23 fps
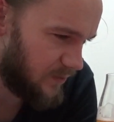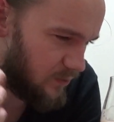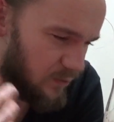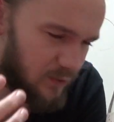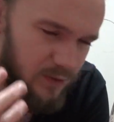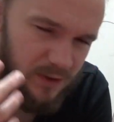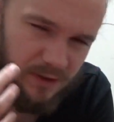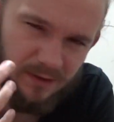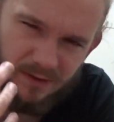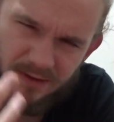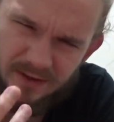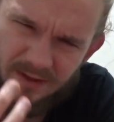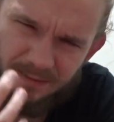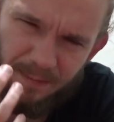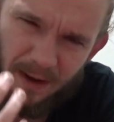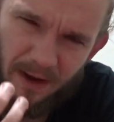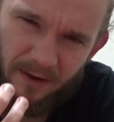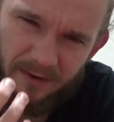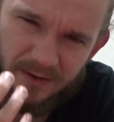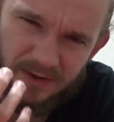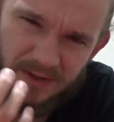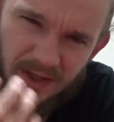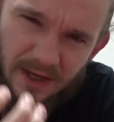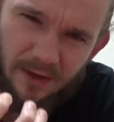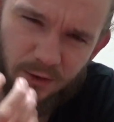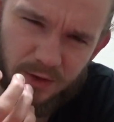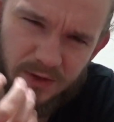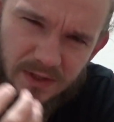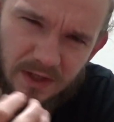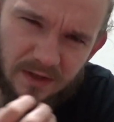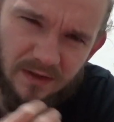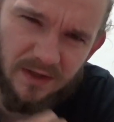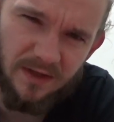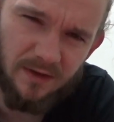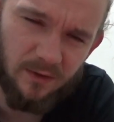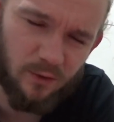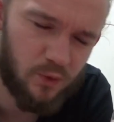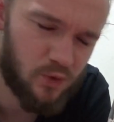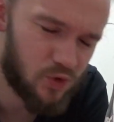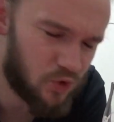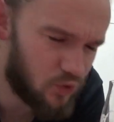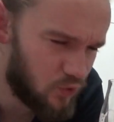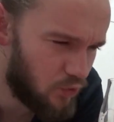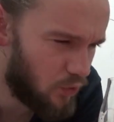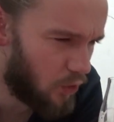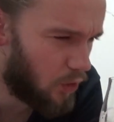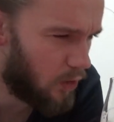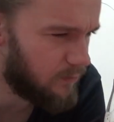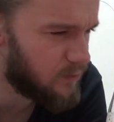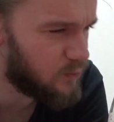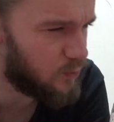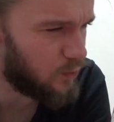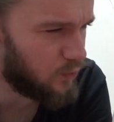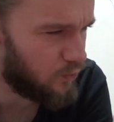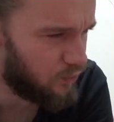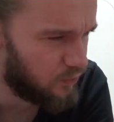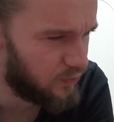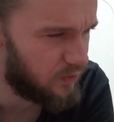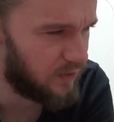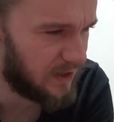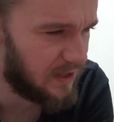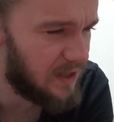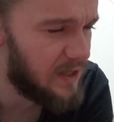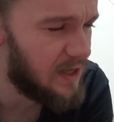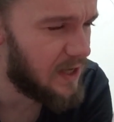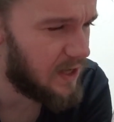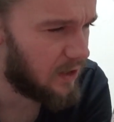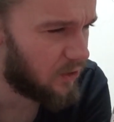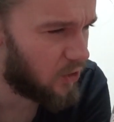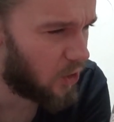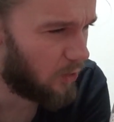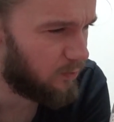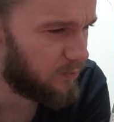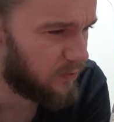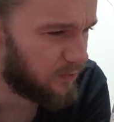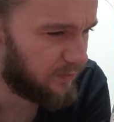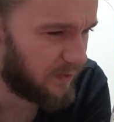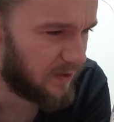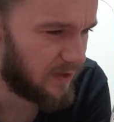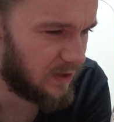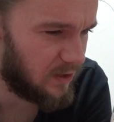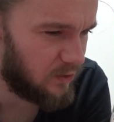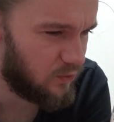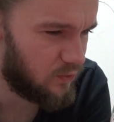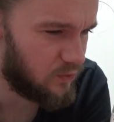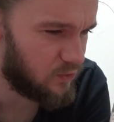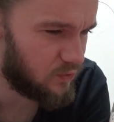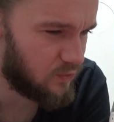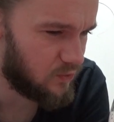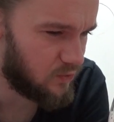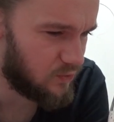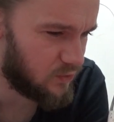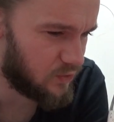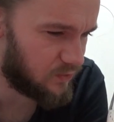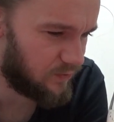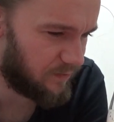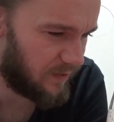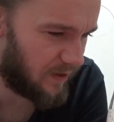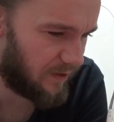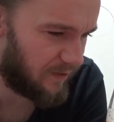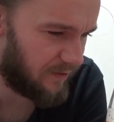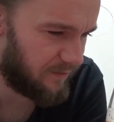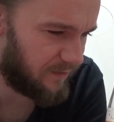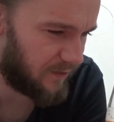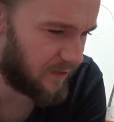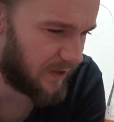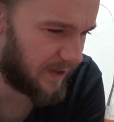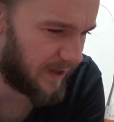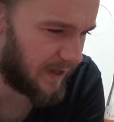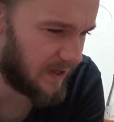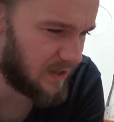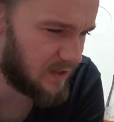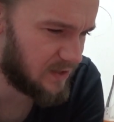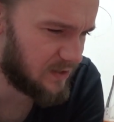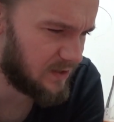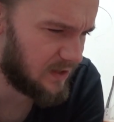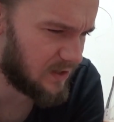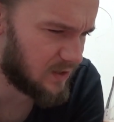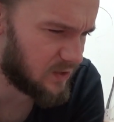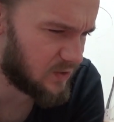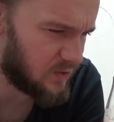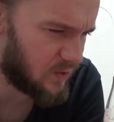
you know to, to balance that out because I think those two hops would really complement the yuzus very very nicely.